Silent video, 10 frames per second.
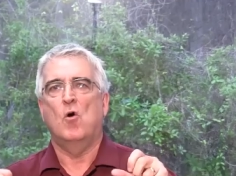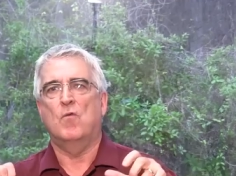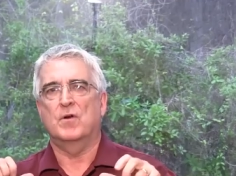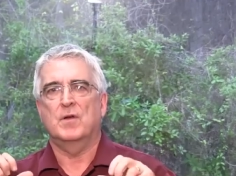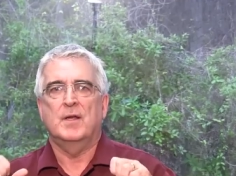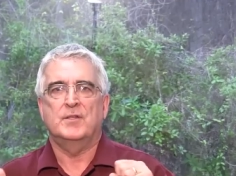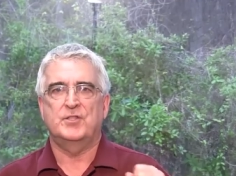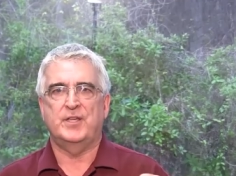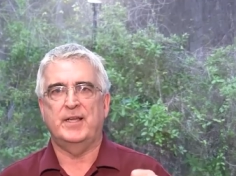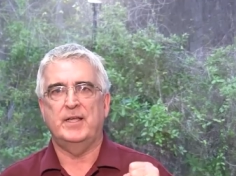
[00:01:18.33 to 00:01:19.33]
over
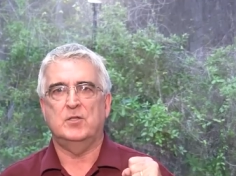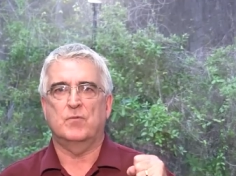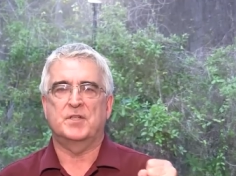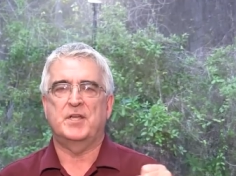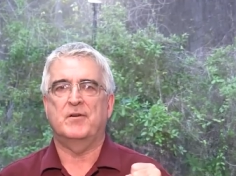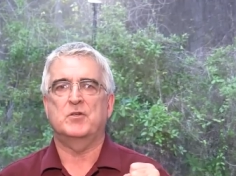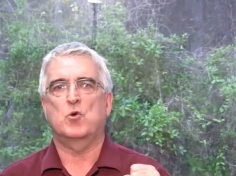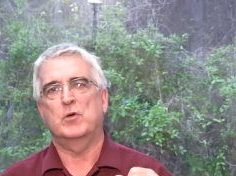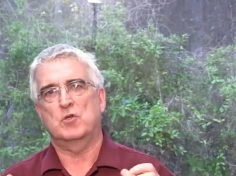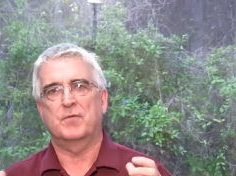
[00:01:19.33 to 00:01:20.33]
cities, over
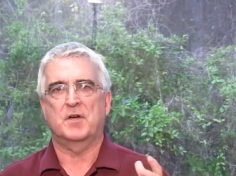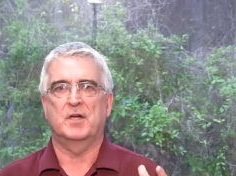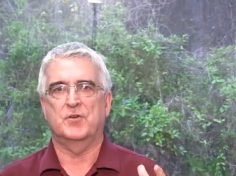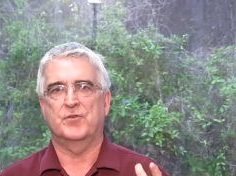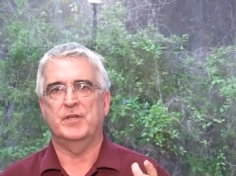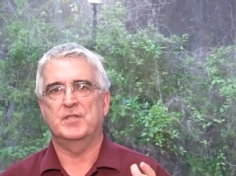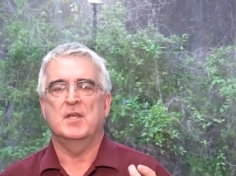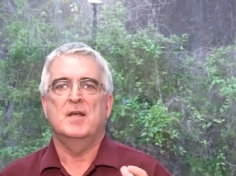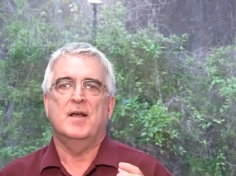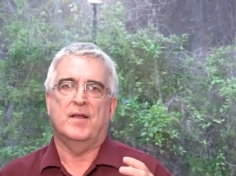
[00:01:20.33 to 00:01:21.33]
territories, over countries,